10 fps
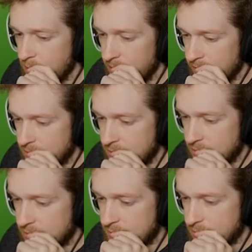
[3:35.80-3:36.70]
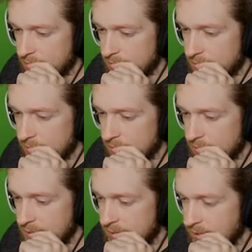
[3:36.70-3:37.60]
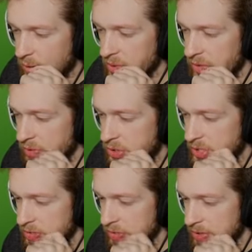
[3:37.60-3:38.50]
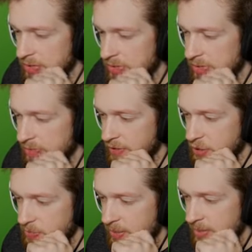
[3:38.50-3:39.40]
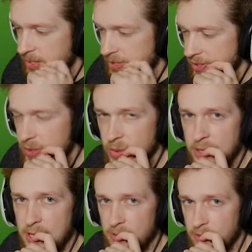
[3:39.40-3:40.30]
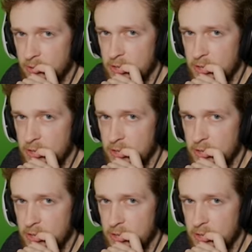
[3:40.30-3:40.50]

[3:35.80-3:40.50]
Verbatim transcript: Oh wait, he's... He's a golden retriever. Fish probably isn't a good name for